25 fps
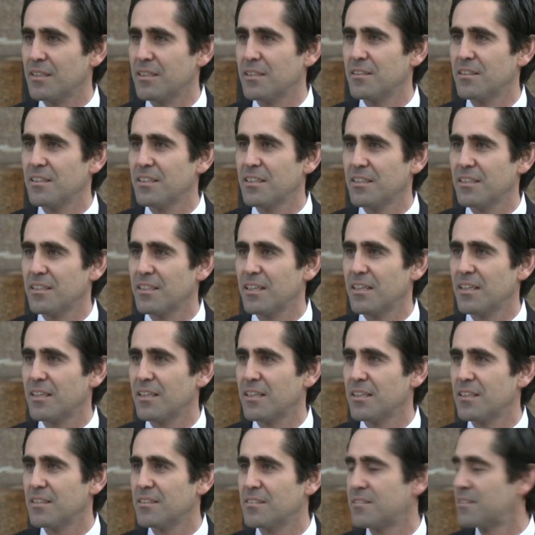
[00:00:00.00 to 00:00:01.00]
in
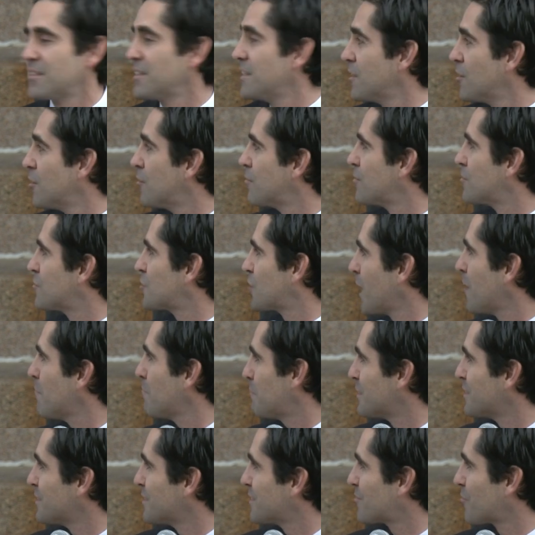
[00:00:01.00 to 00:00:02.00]
the city of
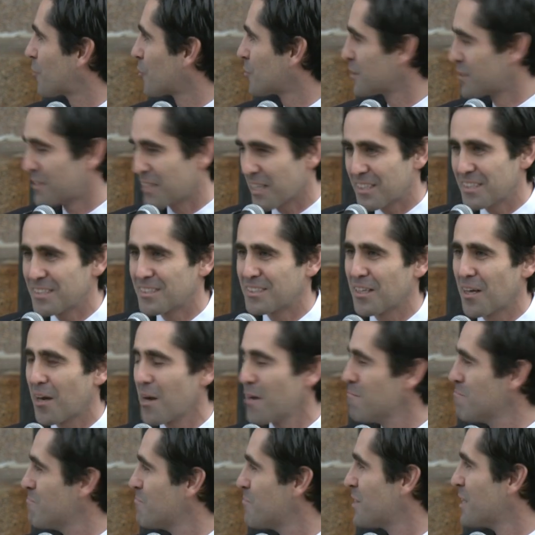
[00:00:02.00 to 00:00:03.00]
champions for the second
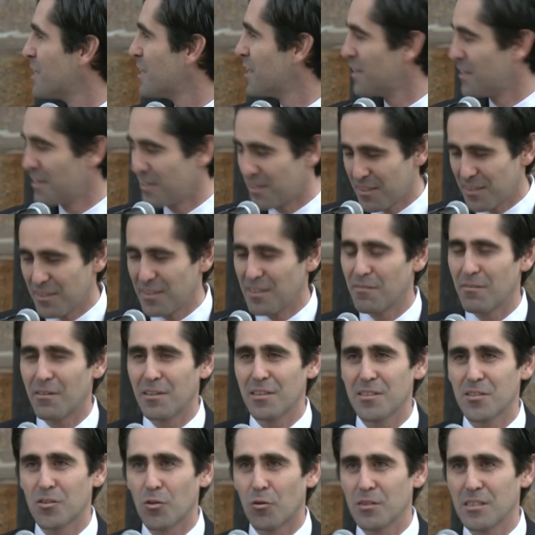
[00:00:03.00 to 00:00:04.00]
time in a
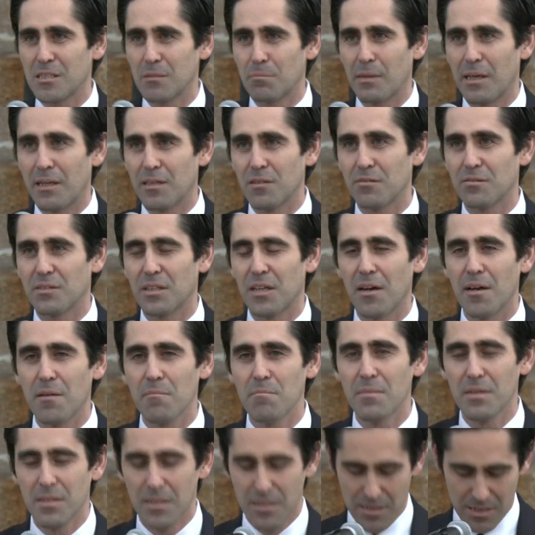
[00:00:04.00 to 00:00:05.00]
very short span of
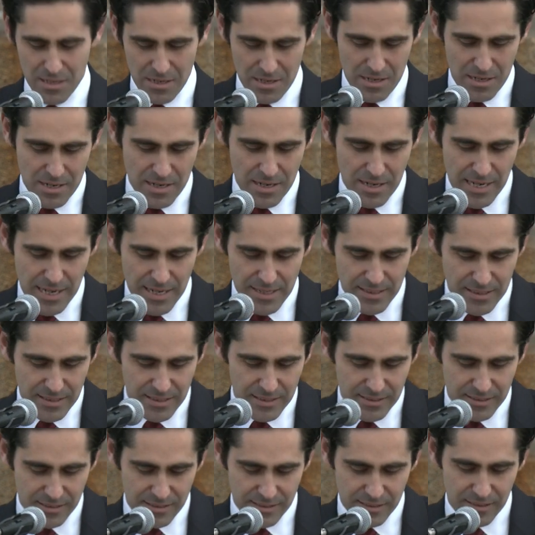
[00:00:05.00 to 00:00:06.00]
time. And
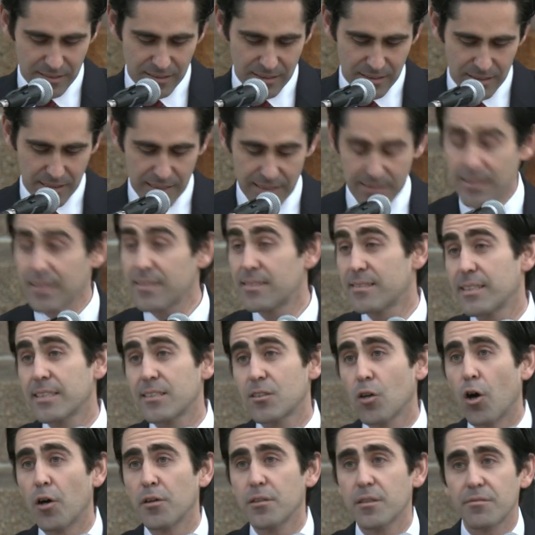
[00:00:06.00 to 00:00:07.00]
it's a
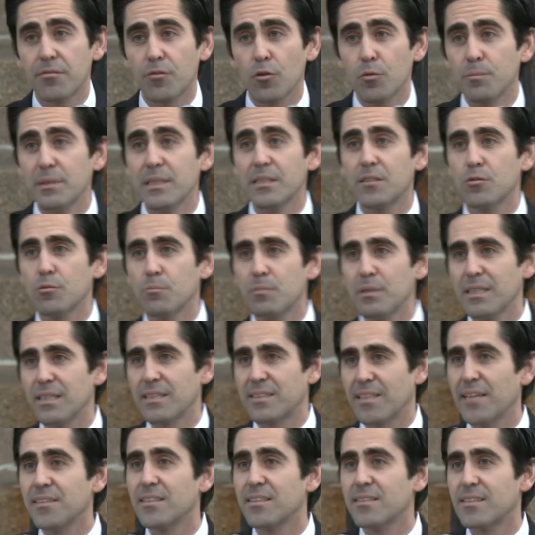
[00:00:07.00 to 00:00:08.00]
distinct honor for me to be
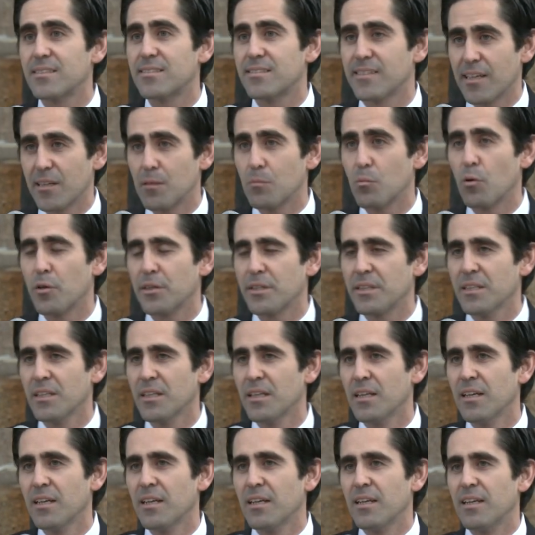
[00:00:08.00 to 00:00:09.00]
attending the ceremony.
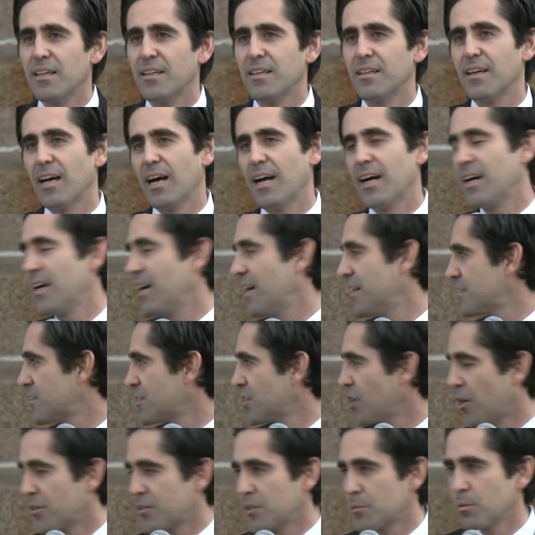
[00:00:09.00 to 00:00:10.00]
Uh, as
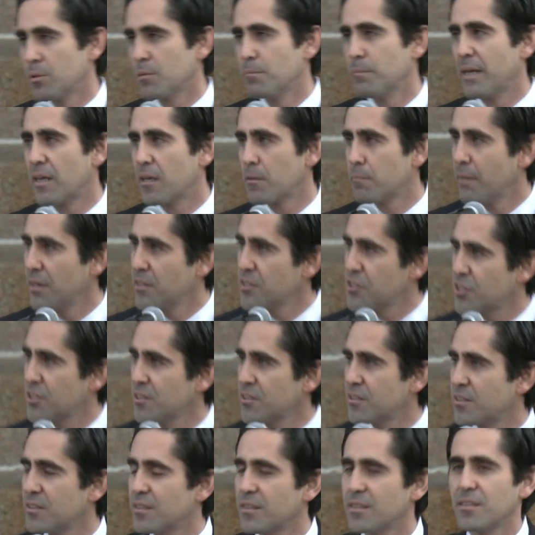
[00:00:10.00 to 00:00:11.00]
the Honorable Mayor
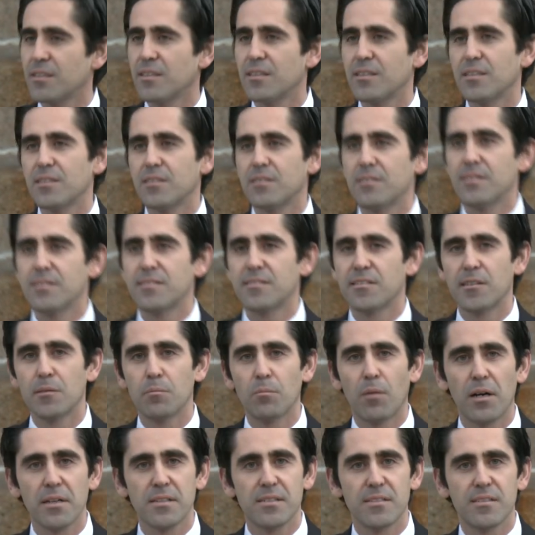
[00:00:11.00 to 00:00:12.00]
mentioned, uh, this year
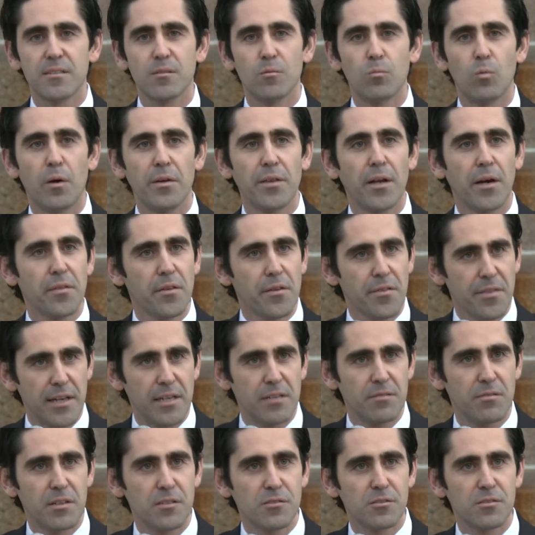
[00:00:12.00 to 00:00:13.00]
marks the 100th
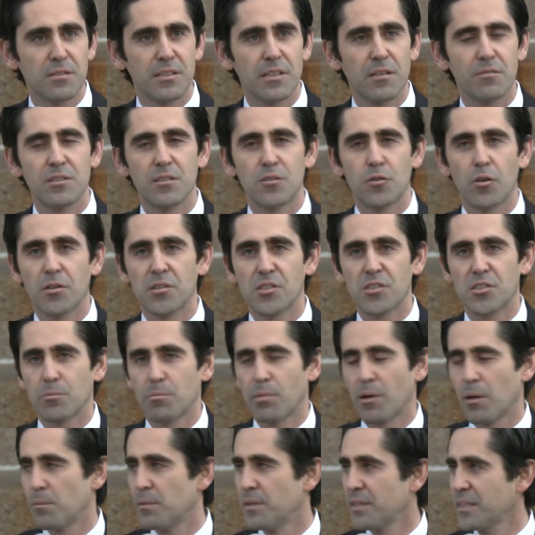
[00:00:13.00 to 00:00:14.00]
anniversary of the Turkish
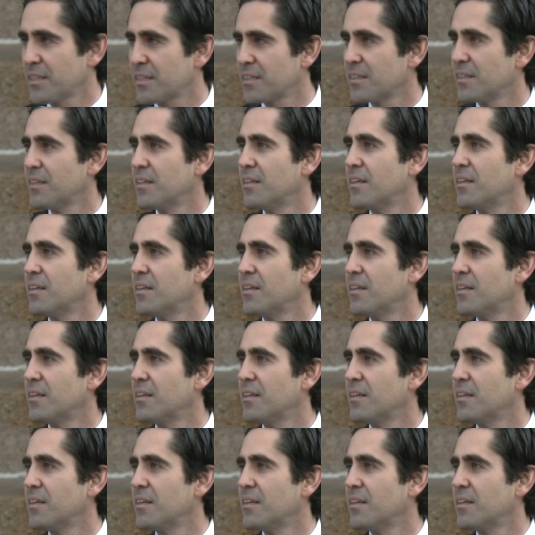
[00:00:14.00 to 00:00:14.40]
Republic